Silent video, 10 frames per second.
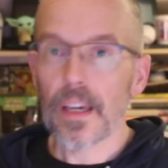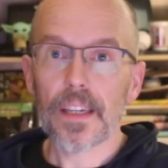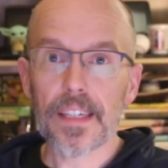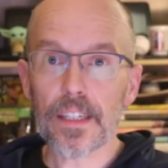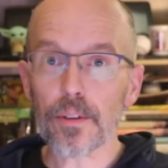
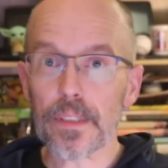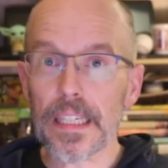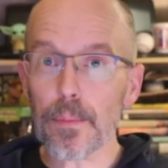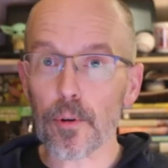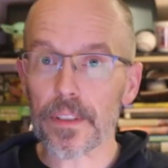Kindle
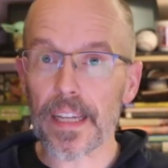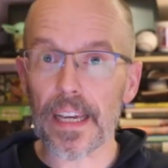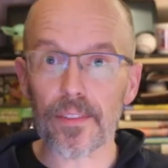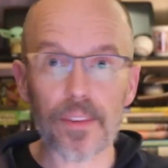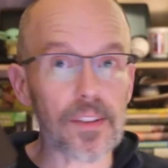keyboard
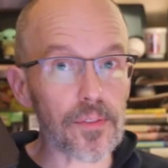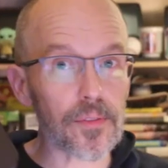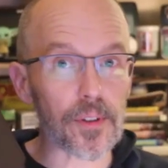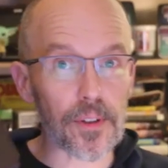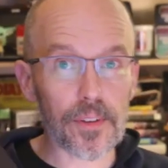case, this is
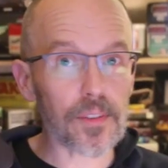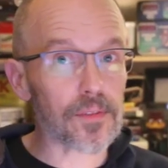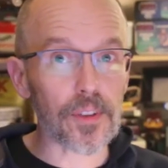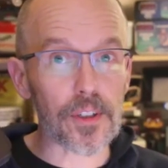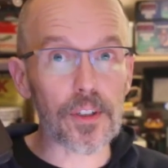
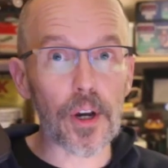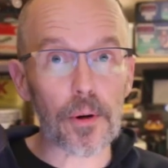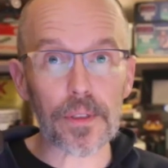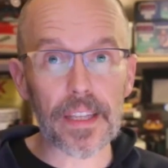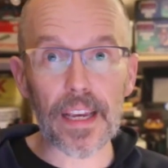a
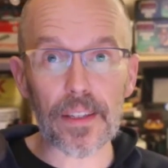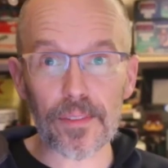GOAT case.